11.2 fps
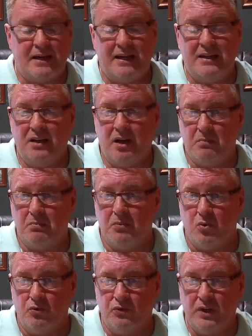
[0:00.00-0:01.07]
end up
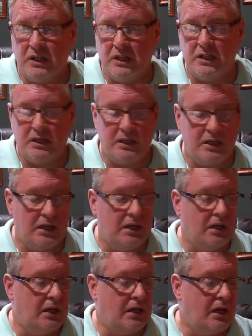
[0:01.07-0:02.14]
moving
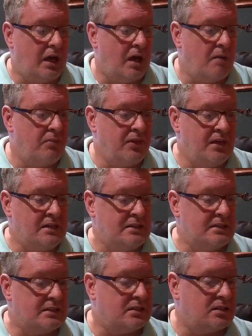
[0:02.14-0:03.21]
things and